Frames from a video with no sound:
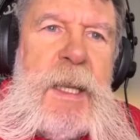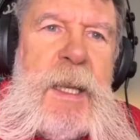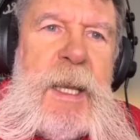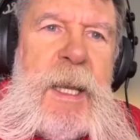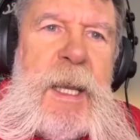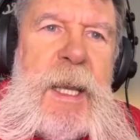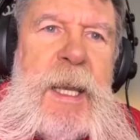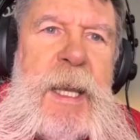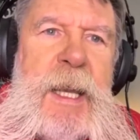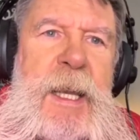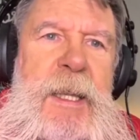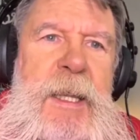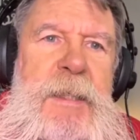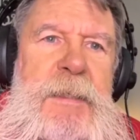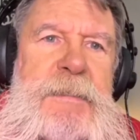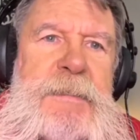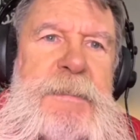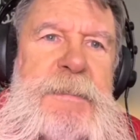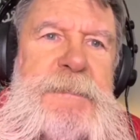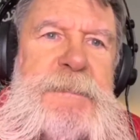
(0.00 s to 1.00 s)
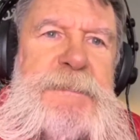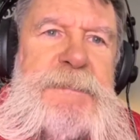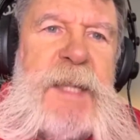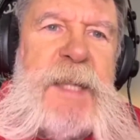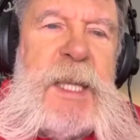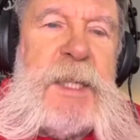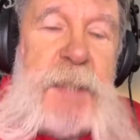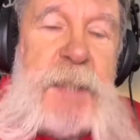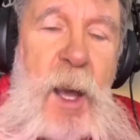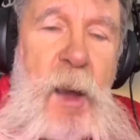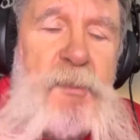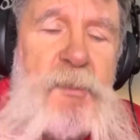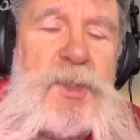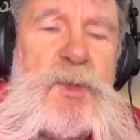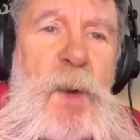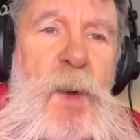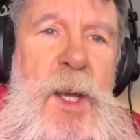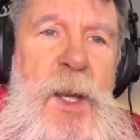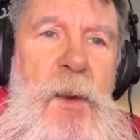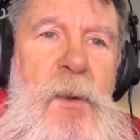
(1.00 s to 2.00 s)
and he talked
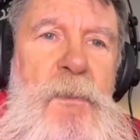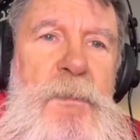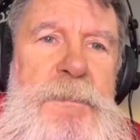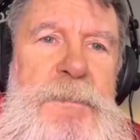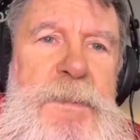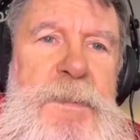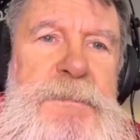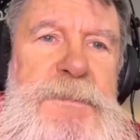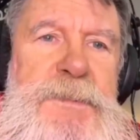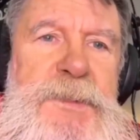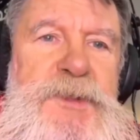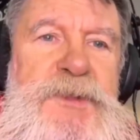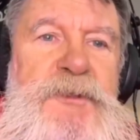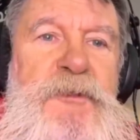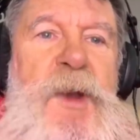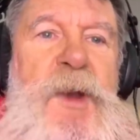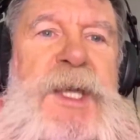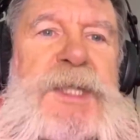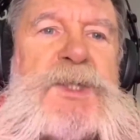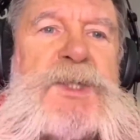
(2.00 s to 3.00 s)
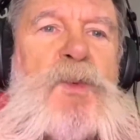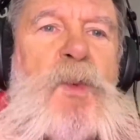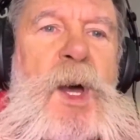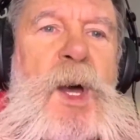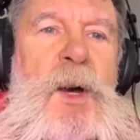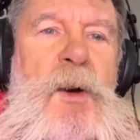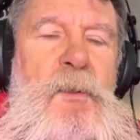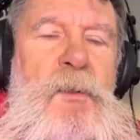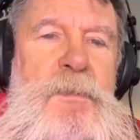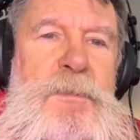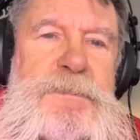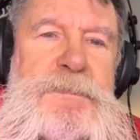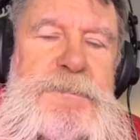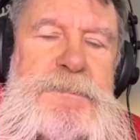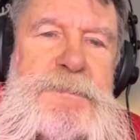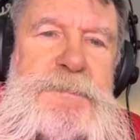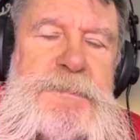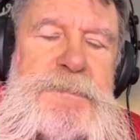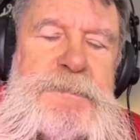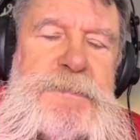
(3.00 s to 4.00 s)
well, dressed well.
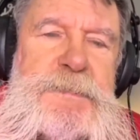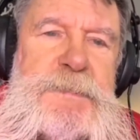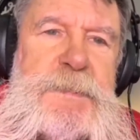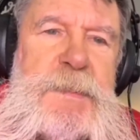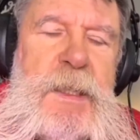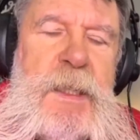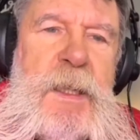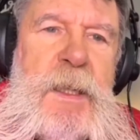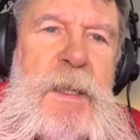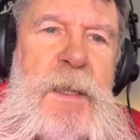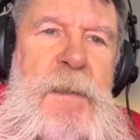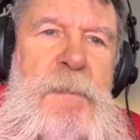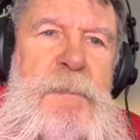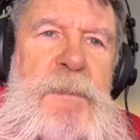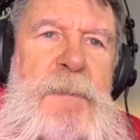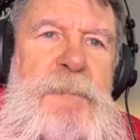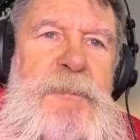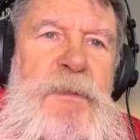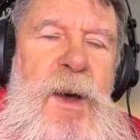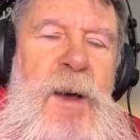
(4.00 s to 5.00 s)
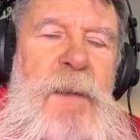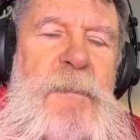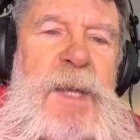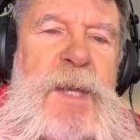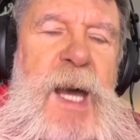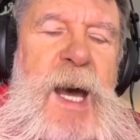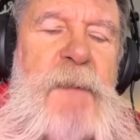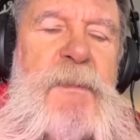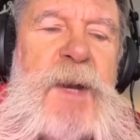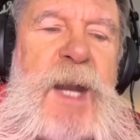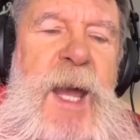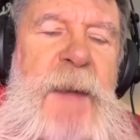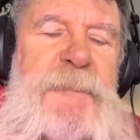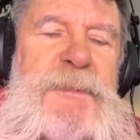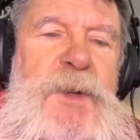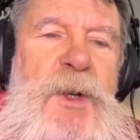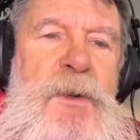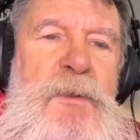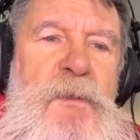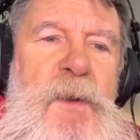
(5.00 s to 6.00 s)
But probably I would have
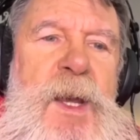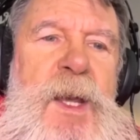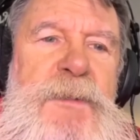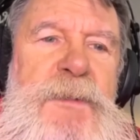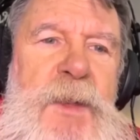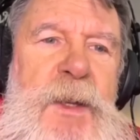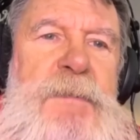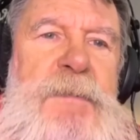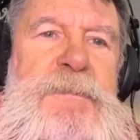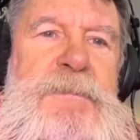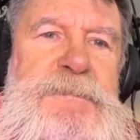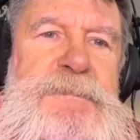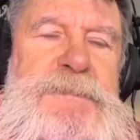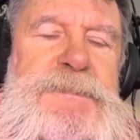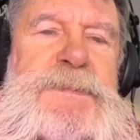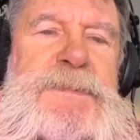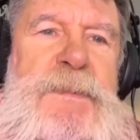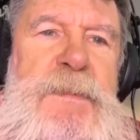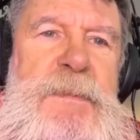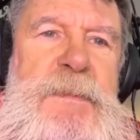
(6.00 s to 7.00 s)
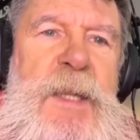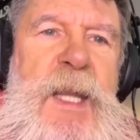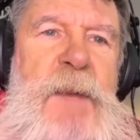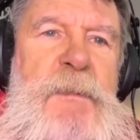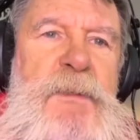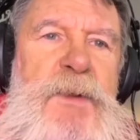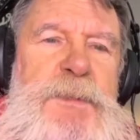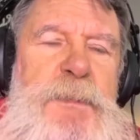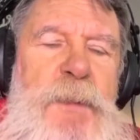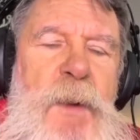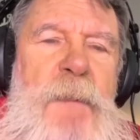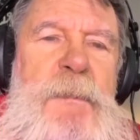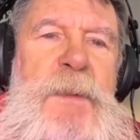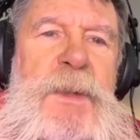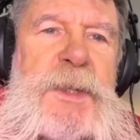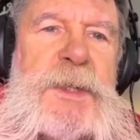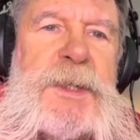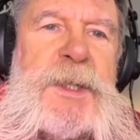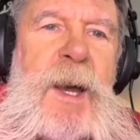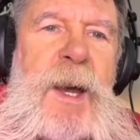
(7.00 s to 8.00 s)
to agree that he was probably
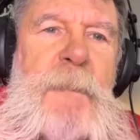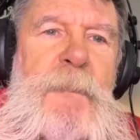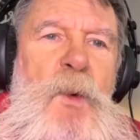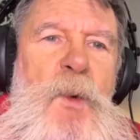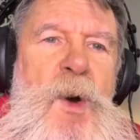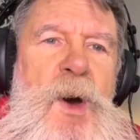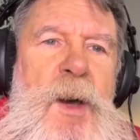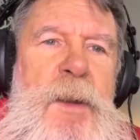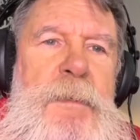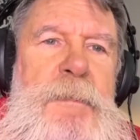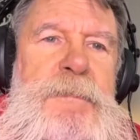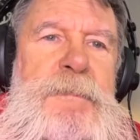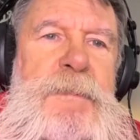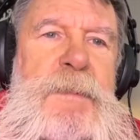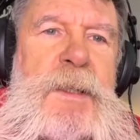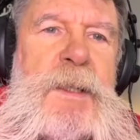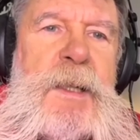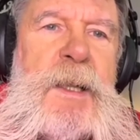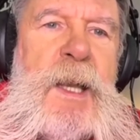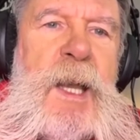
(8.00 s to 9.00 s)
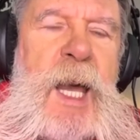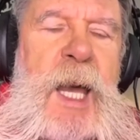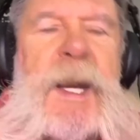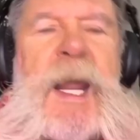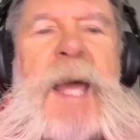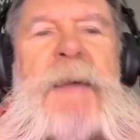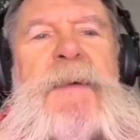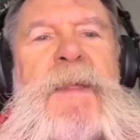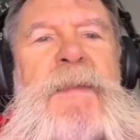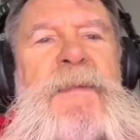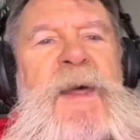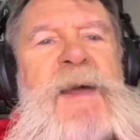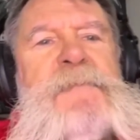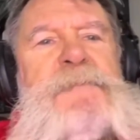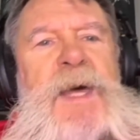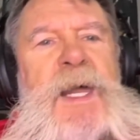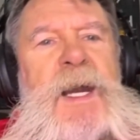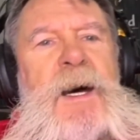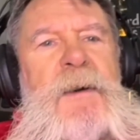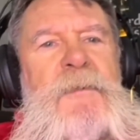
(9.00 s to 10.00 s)
the top one. And they've
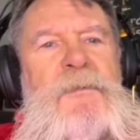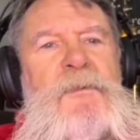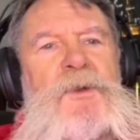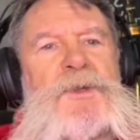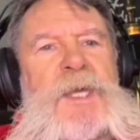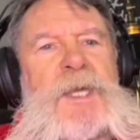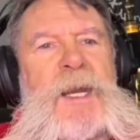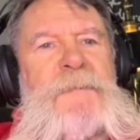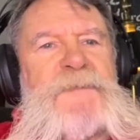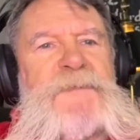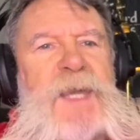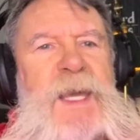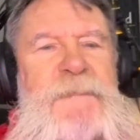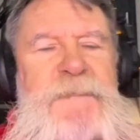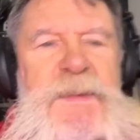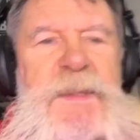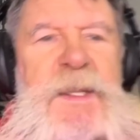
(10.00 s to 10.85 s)
been others that have given the